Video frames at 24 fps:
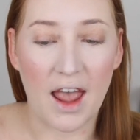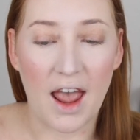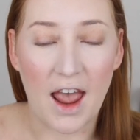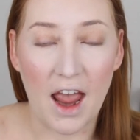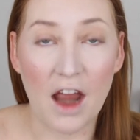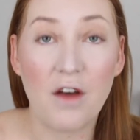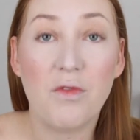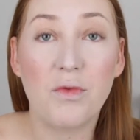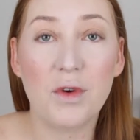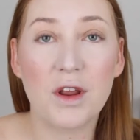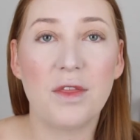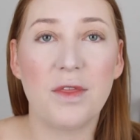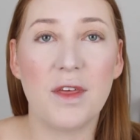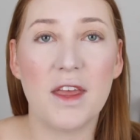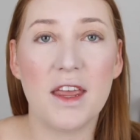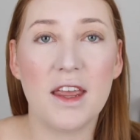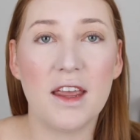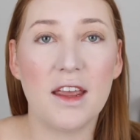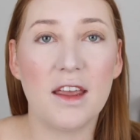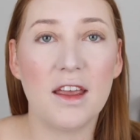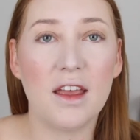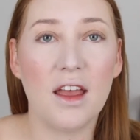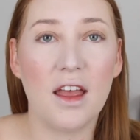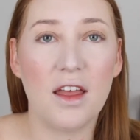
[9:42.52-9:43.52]

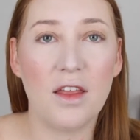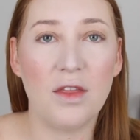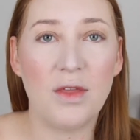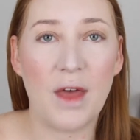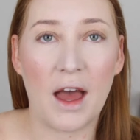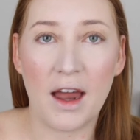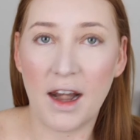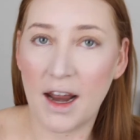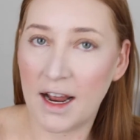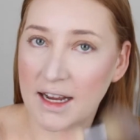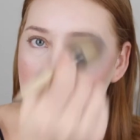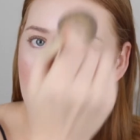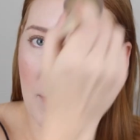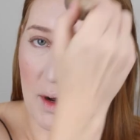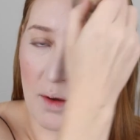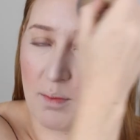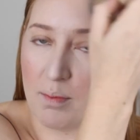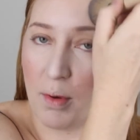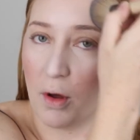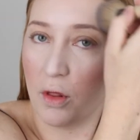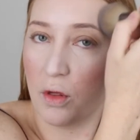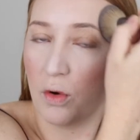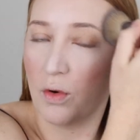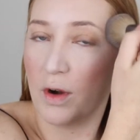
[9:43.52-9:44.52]
everything that has been
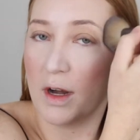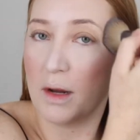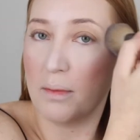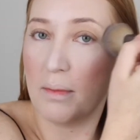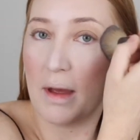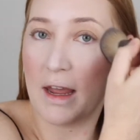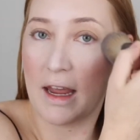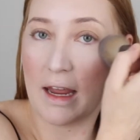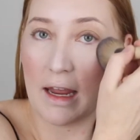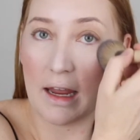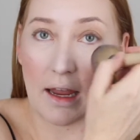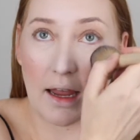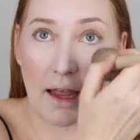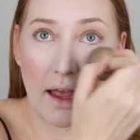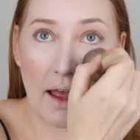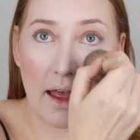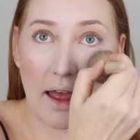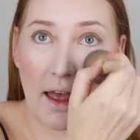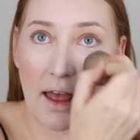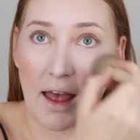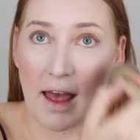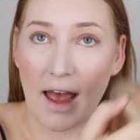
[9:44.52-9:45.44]
bothering me,